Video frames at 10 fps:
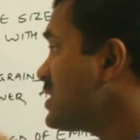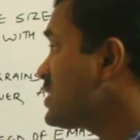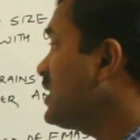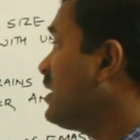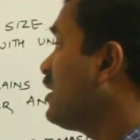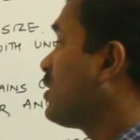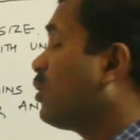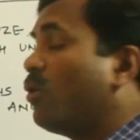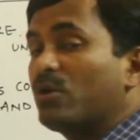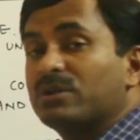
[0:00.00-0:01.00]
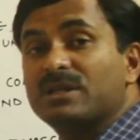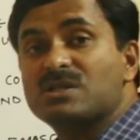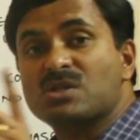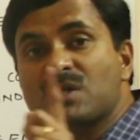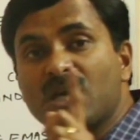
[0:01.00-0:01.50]
dusted on the
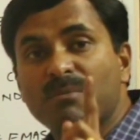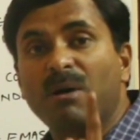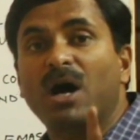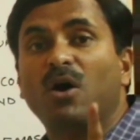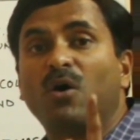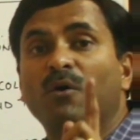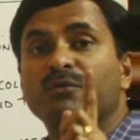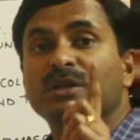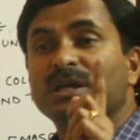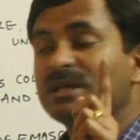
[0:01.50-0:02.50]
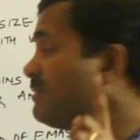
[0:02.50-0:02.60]
stigma of the